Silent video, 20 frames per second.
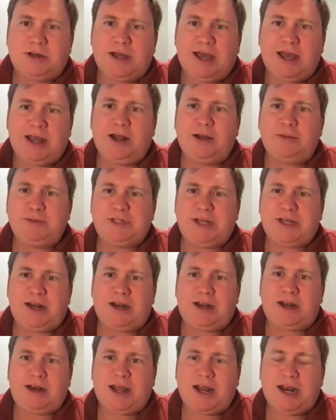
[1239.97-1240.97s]
and update
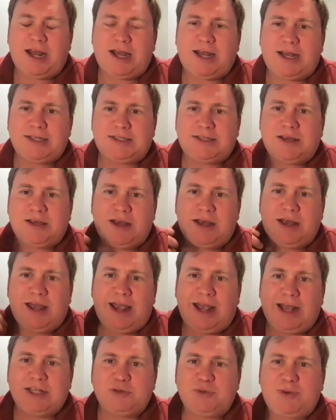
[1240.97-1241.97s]
it. And I guess
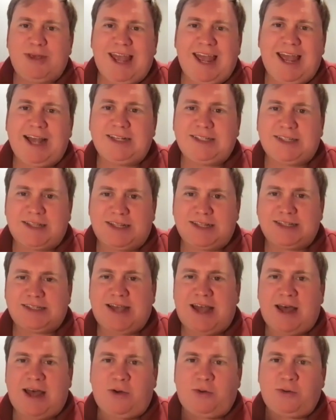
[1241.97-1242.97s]
as we exit this
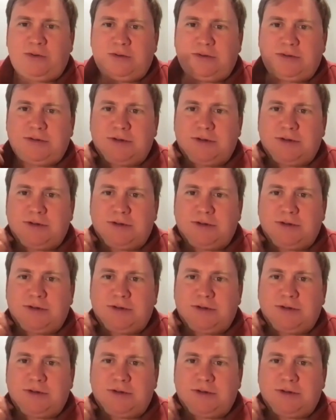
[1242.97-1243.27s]
out,